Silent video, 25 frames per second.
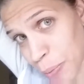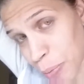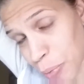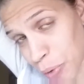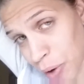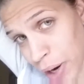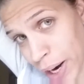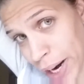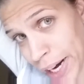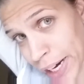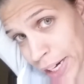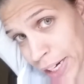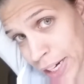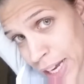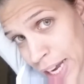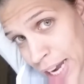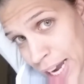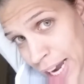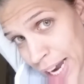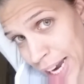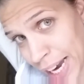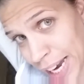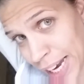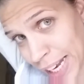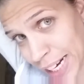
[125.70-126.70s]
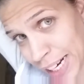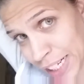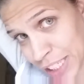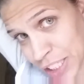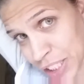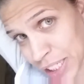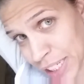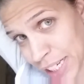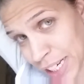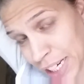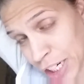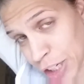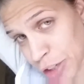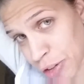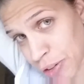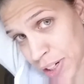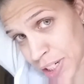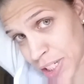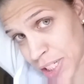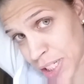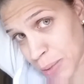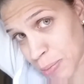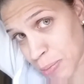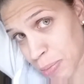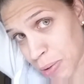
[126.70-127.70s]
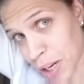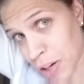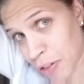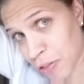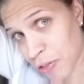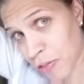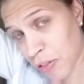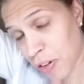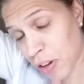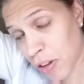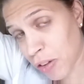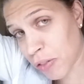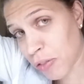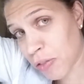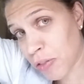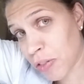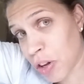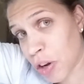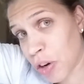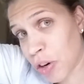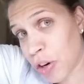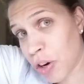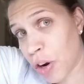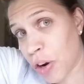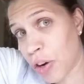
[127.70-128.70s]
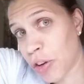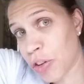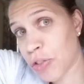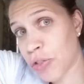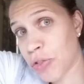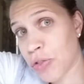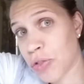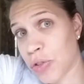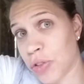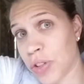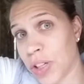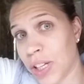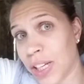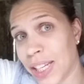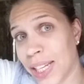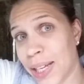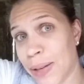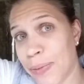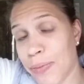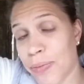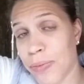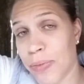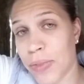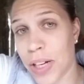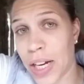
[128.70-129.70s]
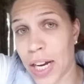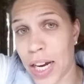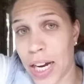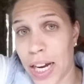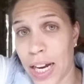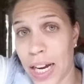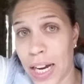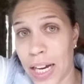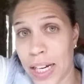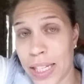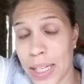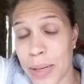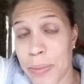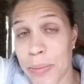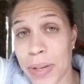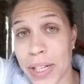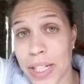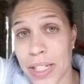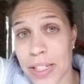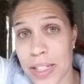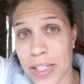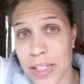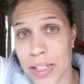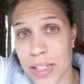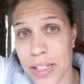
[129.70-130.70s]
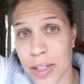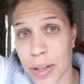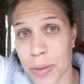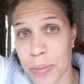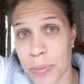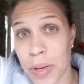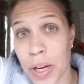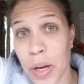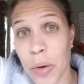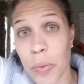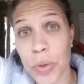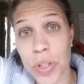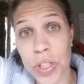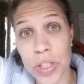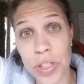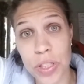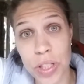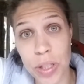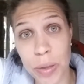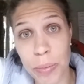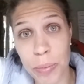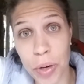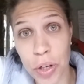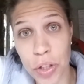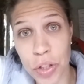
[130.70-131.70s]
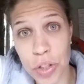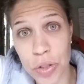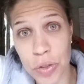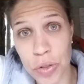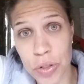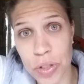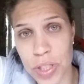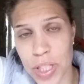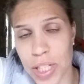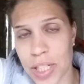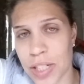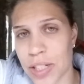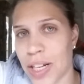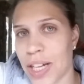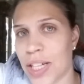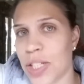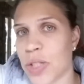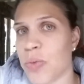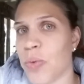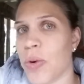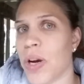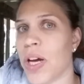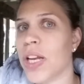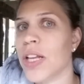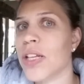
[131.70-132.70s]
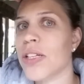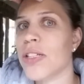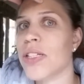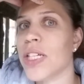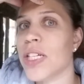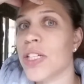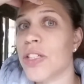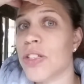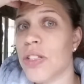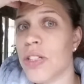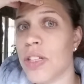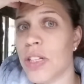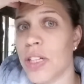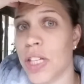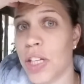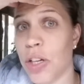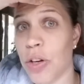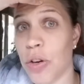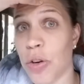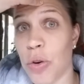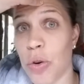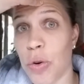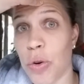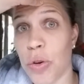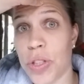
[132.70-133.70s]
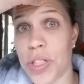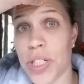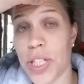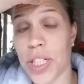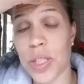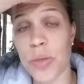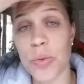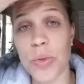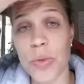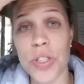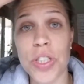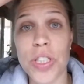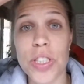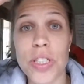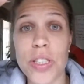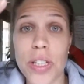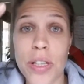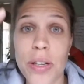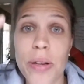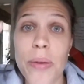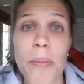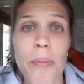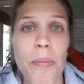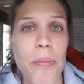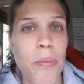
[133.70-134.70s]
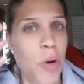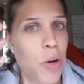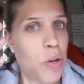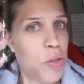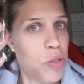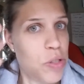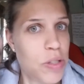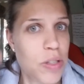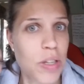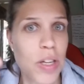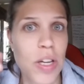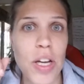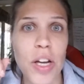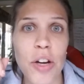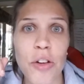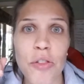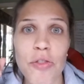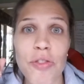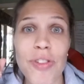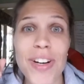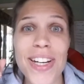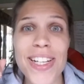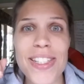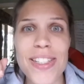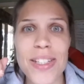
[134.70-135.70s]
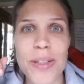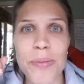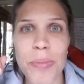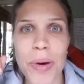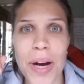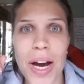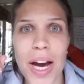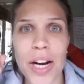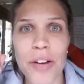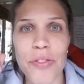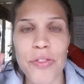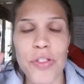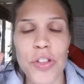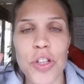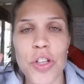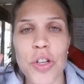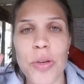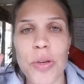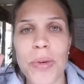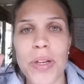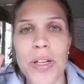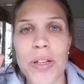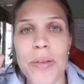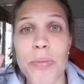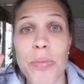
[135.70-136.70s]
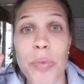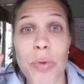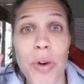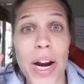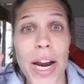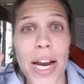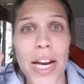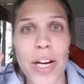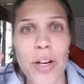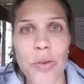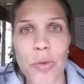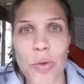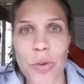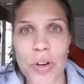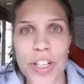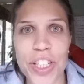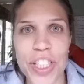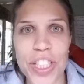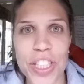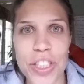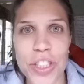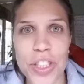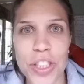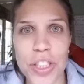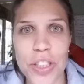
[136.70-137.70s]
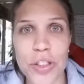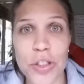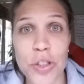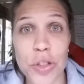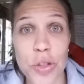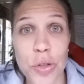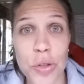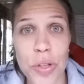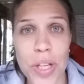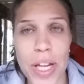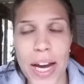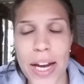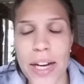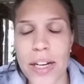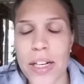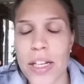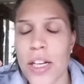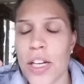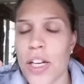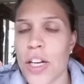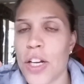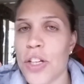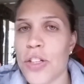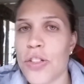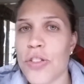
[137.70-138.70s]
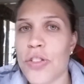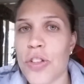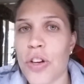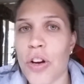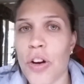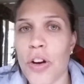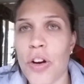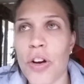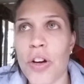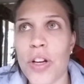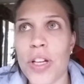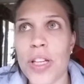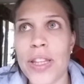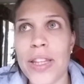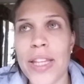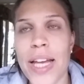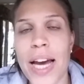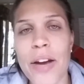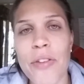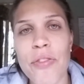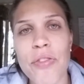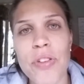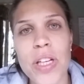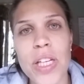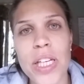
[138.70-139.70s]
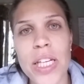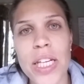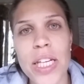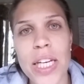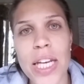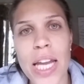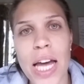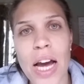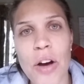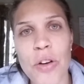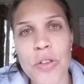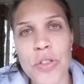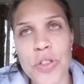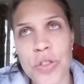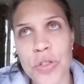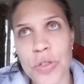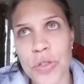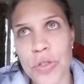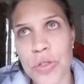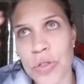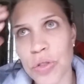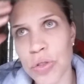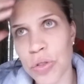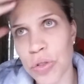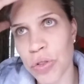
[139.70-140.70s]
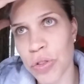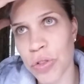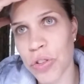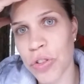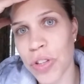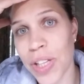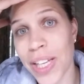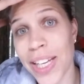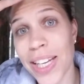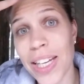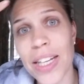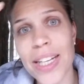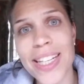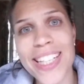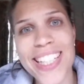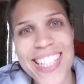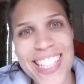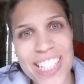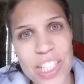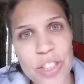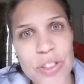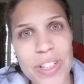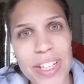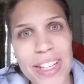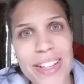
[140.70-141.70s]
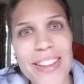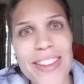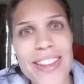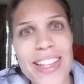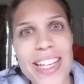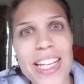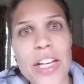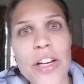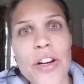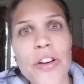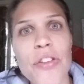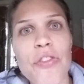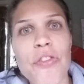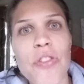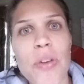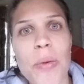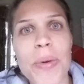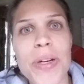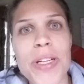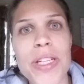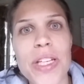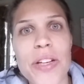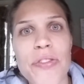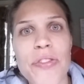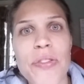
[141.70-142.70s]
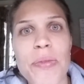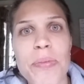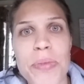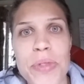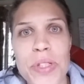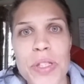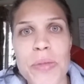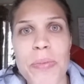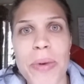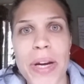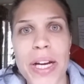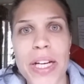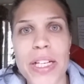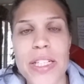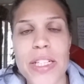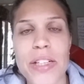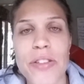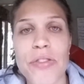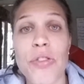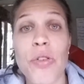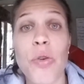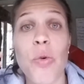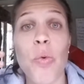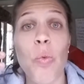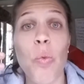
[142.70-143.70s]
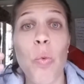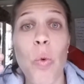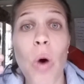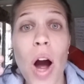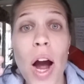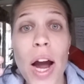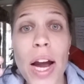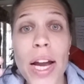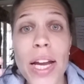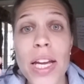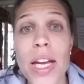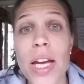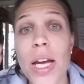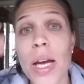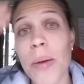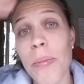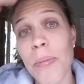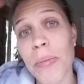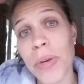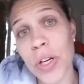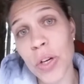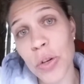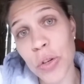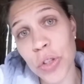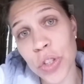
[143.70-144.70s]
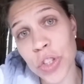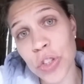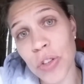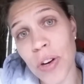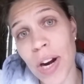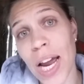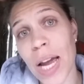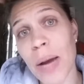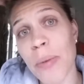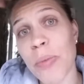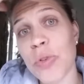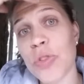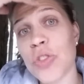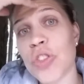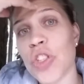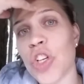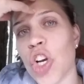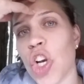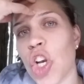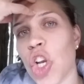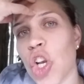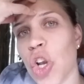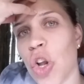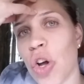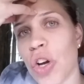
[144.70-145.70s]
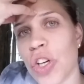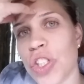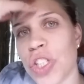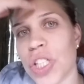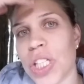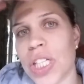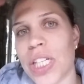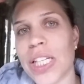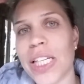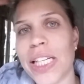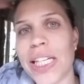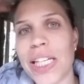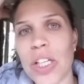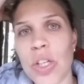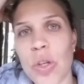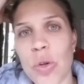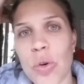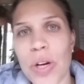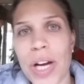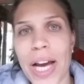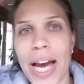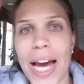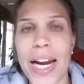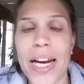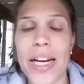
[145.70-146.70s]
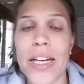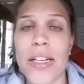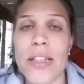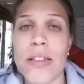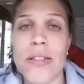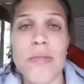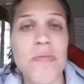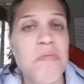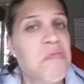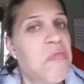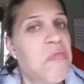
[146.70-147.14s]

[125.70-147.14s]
brain. It actually increases blood flow going through the limbic system, which is the emotional center, as well as into the neocortex, which is the most recent part of the human brain or addition to that. So that really allows you to think, literally think from a different perspective. Why? Because you're able to logically look at it.